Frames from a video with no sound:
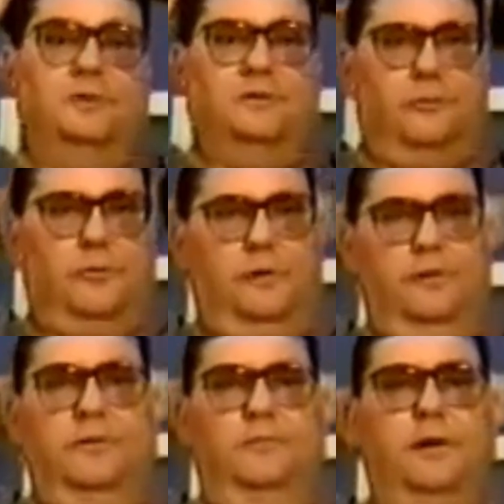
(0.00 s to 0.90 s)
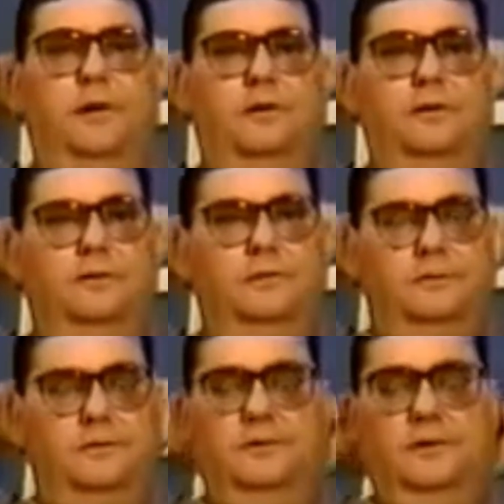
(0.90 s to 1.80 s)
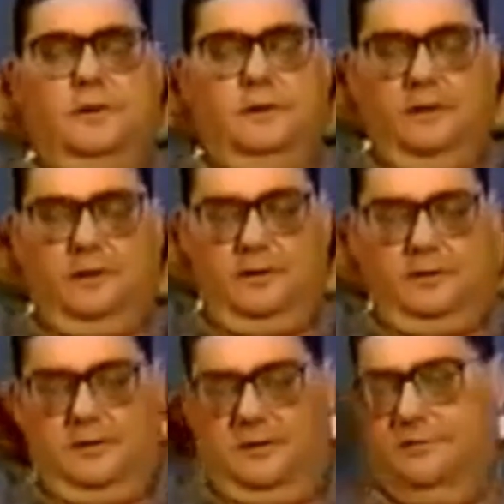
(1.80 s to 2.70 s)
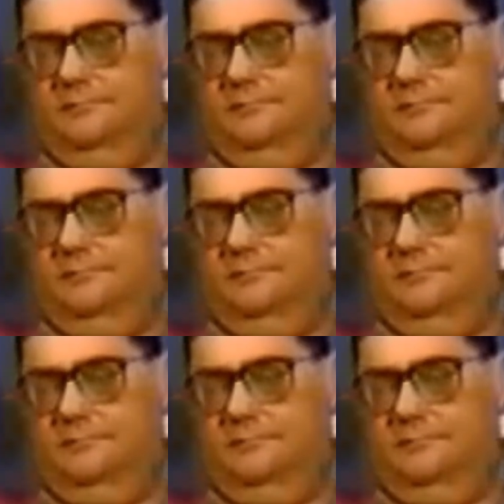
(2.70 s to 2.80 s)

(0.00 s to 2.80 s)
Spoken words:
historical comparisons and